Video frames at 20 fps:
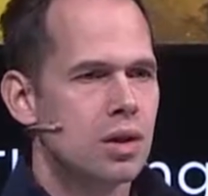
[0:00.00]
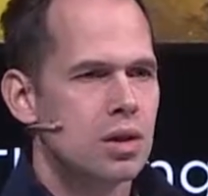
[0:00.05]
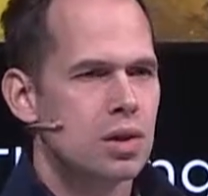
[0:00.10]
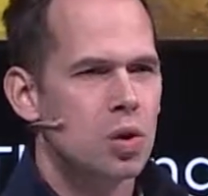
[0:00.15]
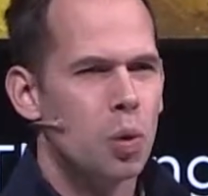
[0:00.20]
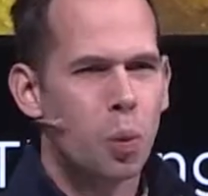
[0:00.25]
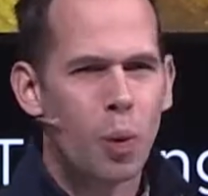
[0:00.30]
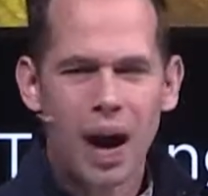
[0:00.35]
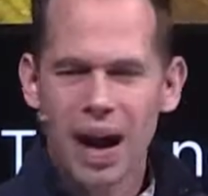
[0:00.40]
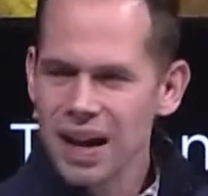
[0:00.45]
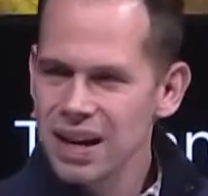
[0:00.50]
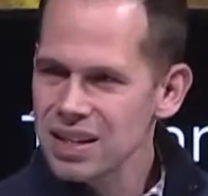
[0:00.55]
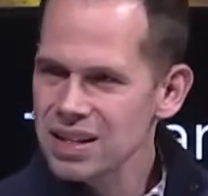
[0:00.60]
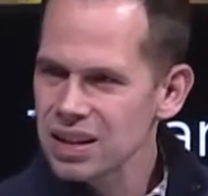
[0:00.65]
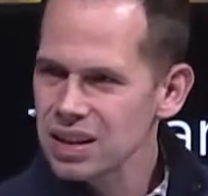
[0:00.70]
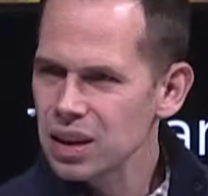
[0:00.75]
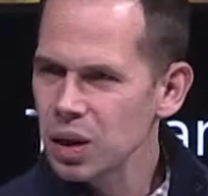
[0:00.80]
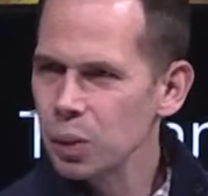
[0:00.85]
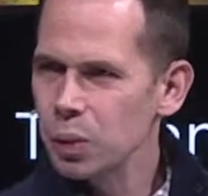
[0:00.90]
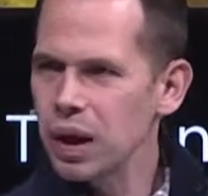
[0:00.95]
So, why
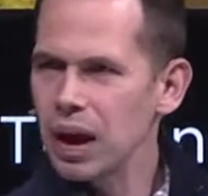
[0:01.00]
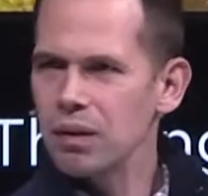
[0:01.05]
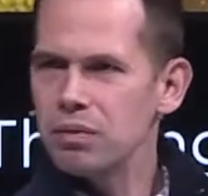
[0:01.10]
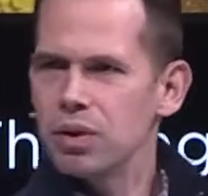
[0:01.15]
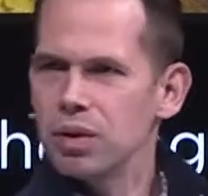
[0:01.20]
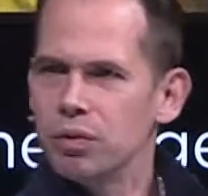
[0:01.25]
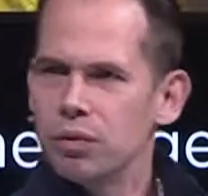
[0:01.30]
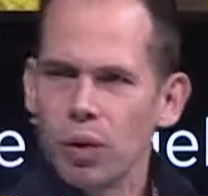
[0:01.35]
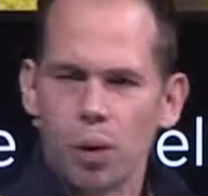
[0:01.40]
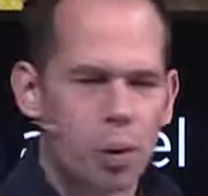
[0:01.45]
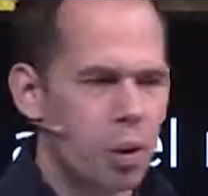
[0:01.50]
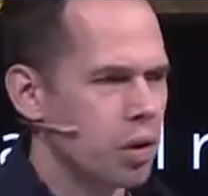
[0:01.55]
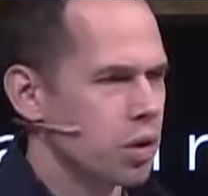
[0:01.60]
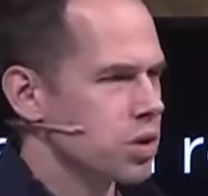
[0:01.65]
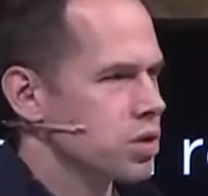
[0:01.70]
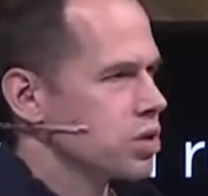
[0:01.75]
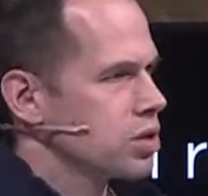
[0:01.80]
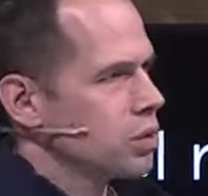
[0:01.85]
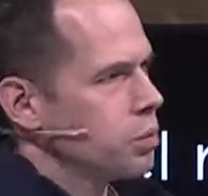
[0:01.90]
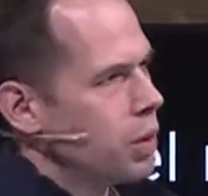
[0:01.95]
is it that we have
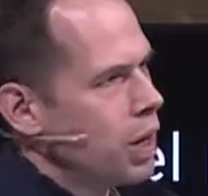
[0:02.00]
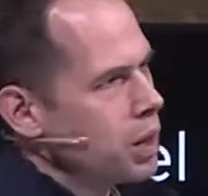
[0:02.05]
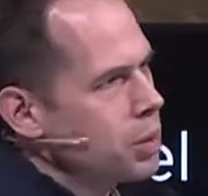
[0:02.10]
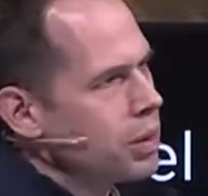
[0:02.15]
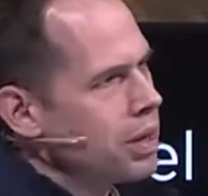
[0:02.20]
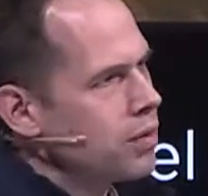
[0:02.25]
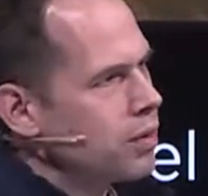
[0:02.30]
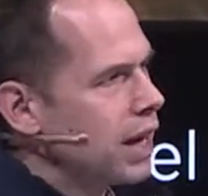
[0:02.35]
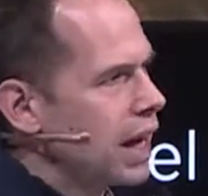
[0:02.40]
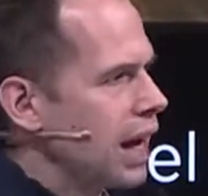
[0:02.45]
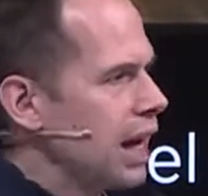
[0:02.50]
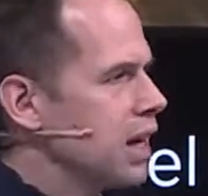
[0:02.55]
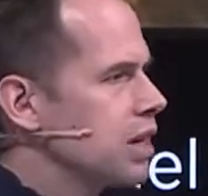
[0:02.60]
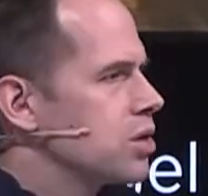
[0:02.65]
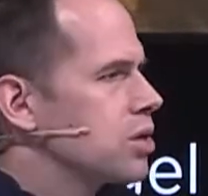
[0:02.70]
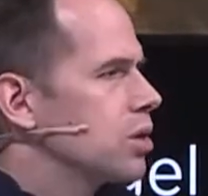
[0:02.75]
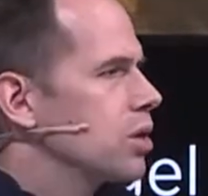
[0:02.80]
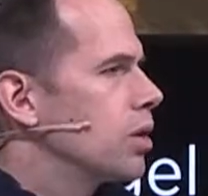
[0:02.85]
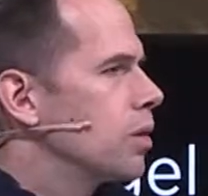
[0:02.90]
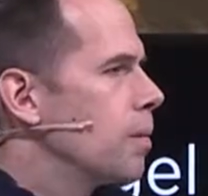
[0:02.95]
divorce and why do we have
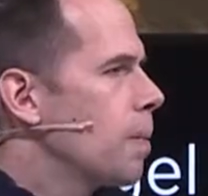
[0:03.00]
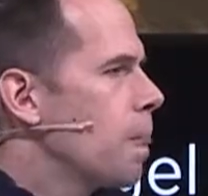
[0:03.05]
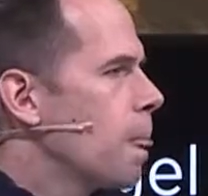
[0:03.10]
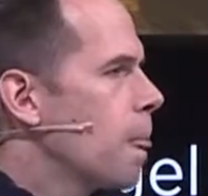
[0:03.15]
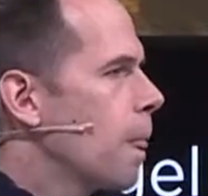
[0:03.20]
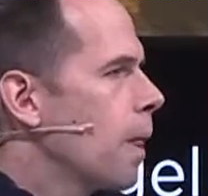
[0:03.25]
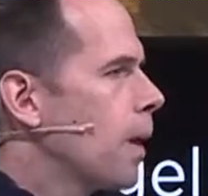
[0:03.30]
cancer?